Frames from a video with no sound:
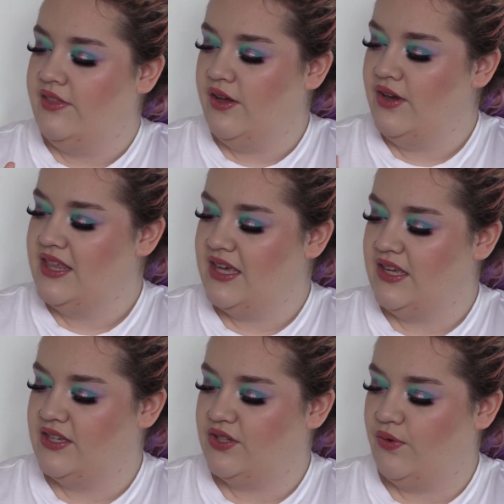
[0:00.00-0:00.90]
The only
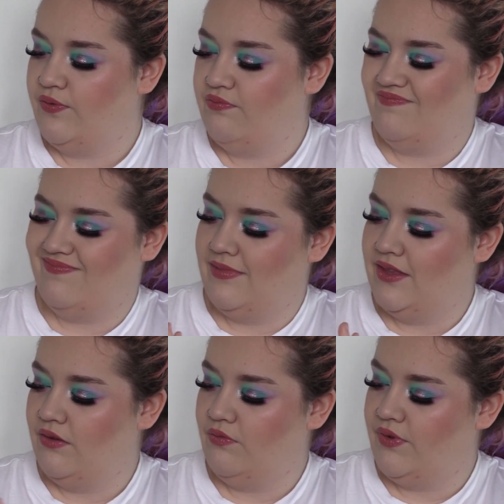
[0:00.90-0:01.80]
thing you sort of
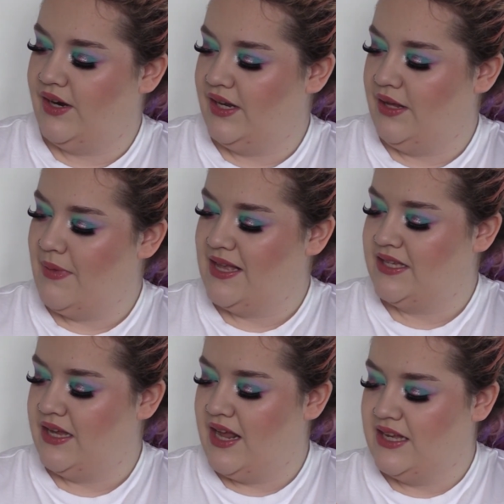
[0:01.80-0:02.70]
really
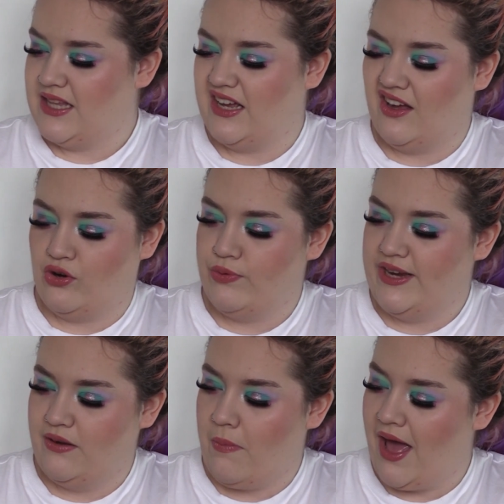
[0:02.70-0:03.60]
missing is like a
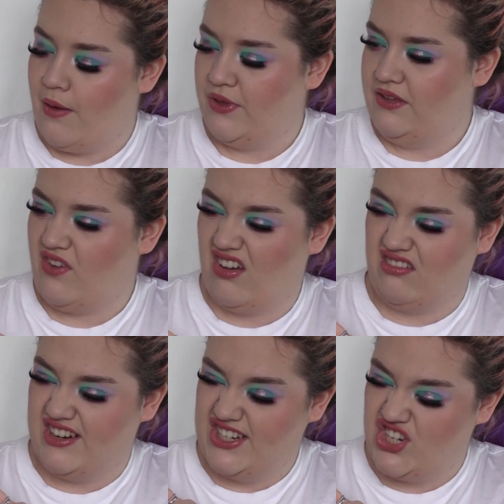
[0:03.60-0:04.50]
green matte, but you've got a
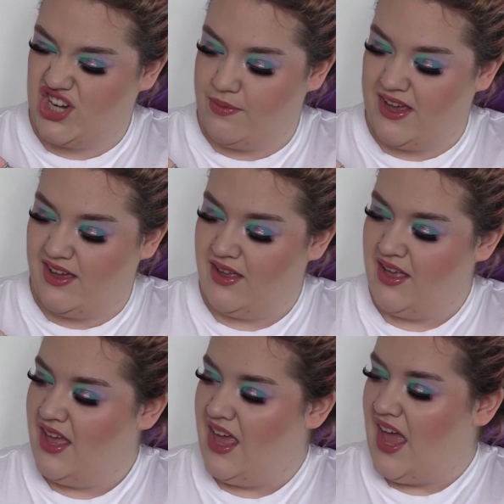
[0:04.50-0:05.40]
green shimmer
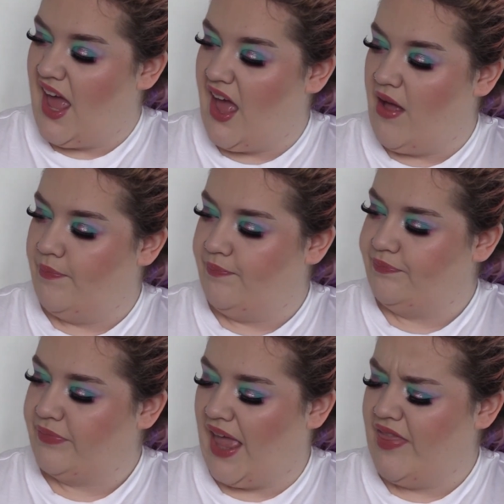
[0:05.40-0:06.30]
um,
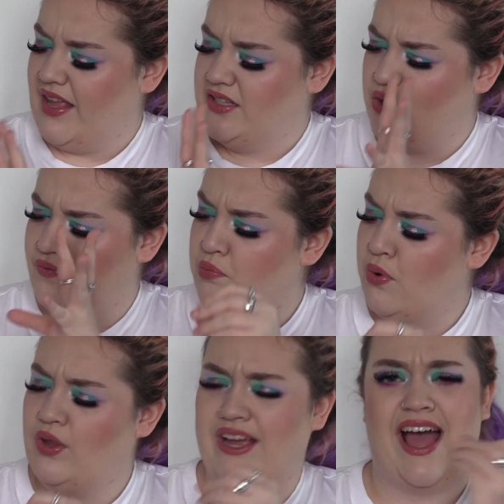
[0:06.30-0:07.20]
and then sort of a
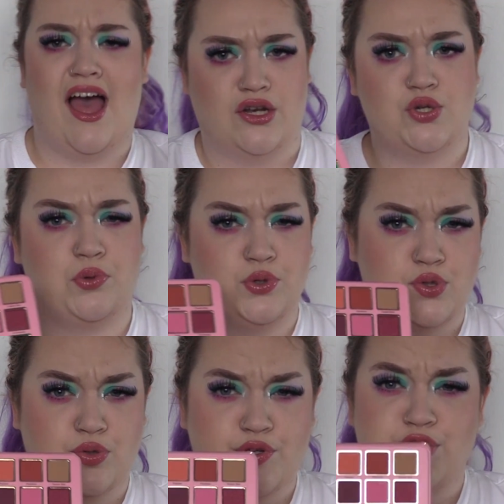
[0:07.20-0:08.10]
more like actual
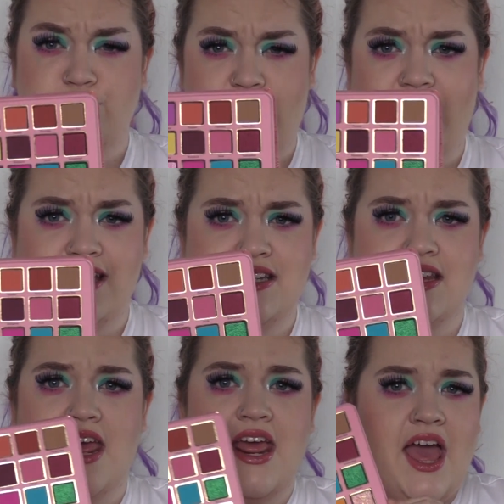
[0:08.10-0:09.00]
true red.
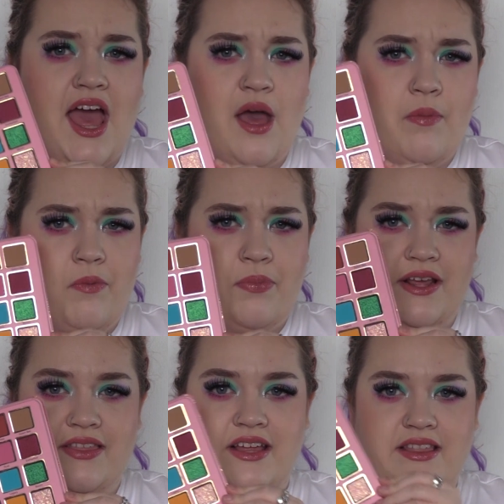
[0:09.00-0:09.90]
Um,
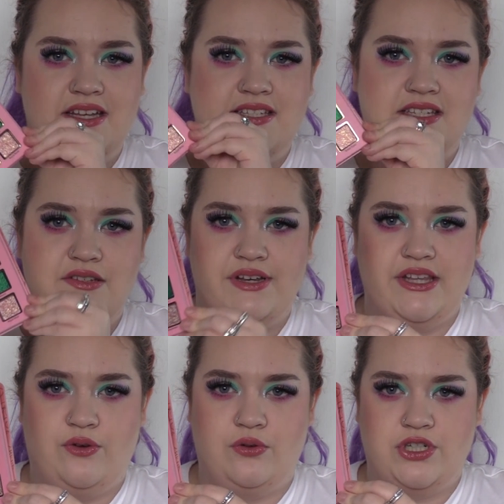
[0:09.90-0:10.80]
but I think this is a
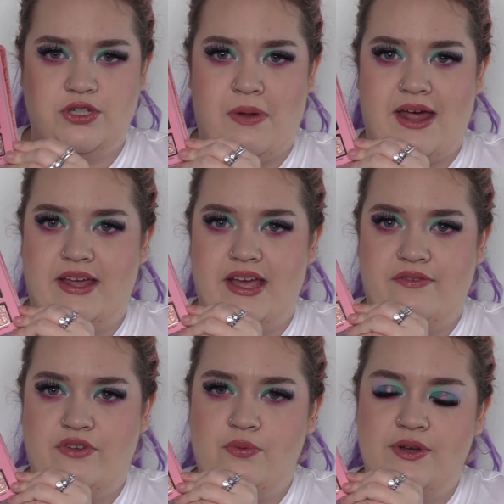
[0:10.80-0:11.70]
really gorgeous palette.
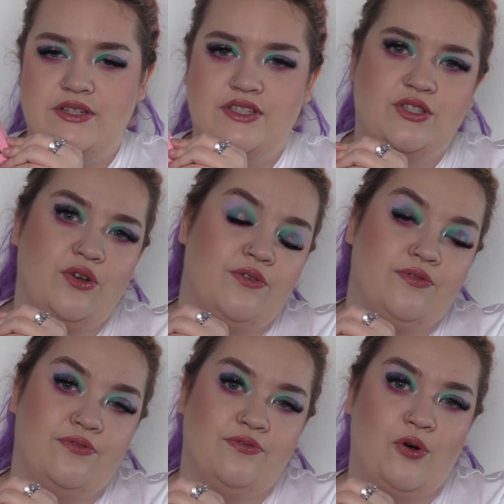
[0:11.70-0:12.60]
If you were to sort
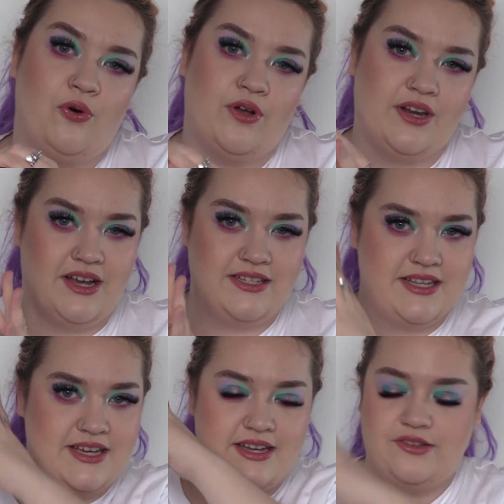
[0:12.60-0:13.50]
of organise
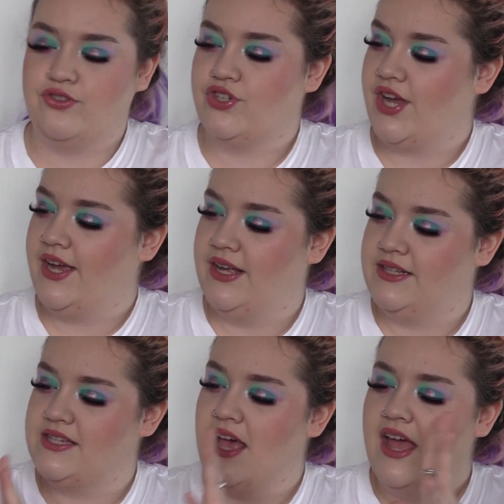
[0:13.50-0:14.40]
it in
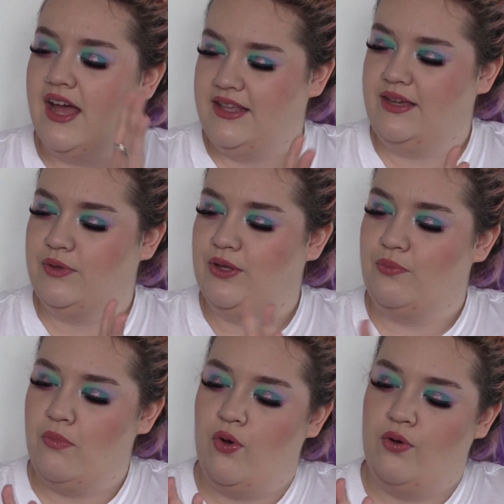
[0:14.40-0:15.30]
shades, I think it would
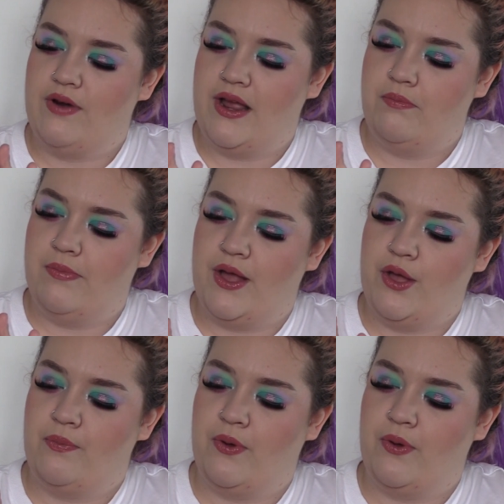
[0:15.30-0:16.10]
look more rainbow.